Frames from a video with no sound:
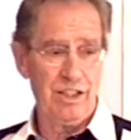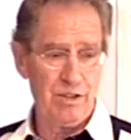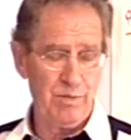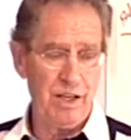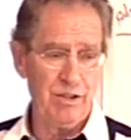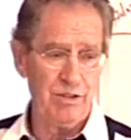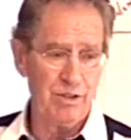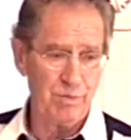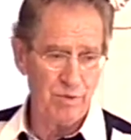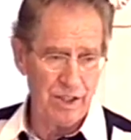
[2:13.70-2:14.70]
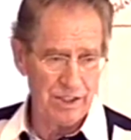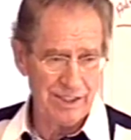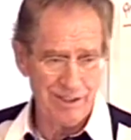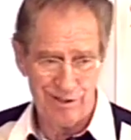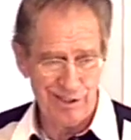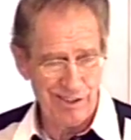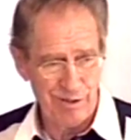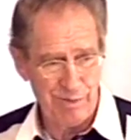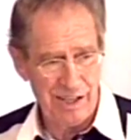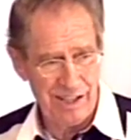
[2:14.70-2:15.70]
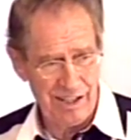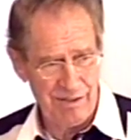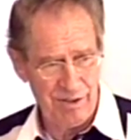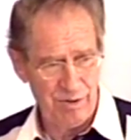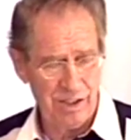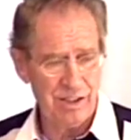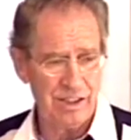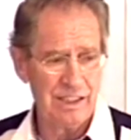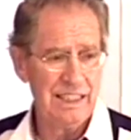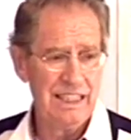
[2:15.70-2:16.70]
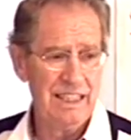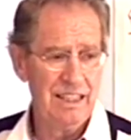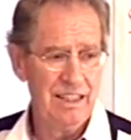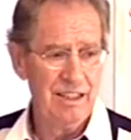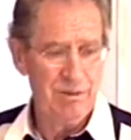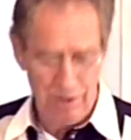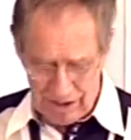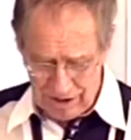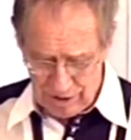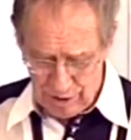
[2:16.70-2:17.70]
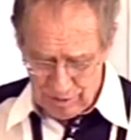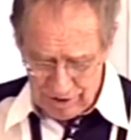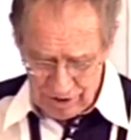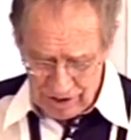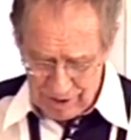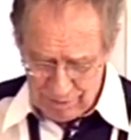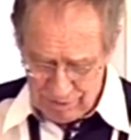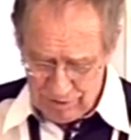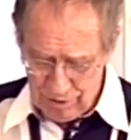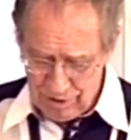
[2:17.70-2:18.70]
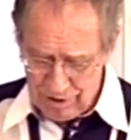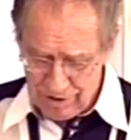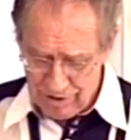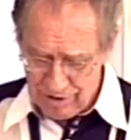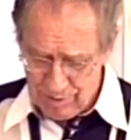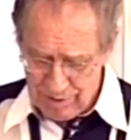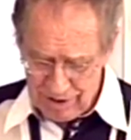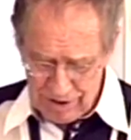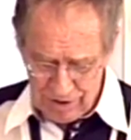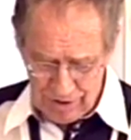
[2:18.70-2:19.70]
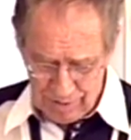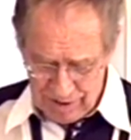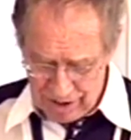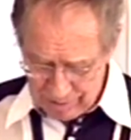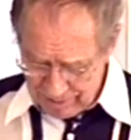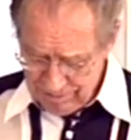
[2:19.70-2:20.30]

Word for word: my own impression. You don't have to buy that if you don't want to. Because over in chapter 4, turn the page in your Bible